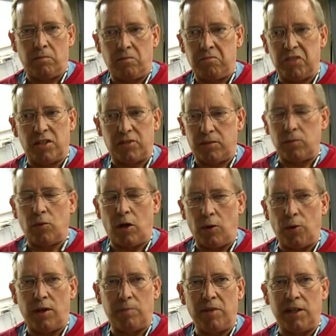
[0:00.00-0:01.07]
Just what
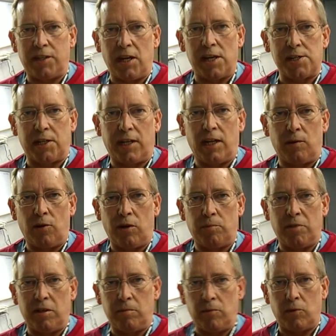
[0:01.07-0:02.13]
we had been testing at,
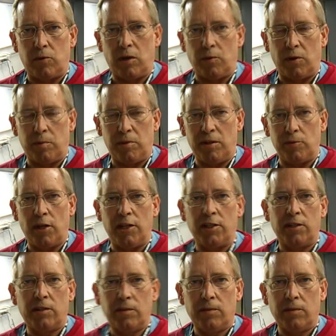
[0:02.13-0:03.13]
what we'd been running.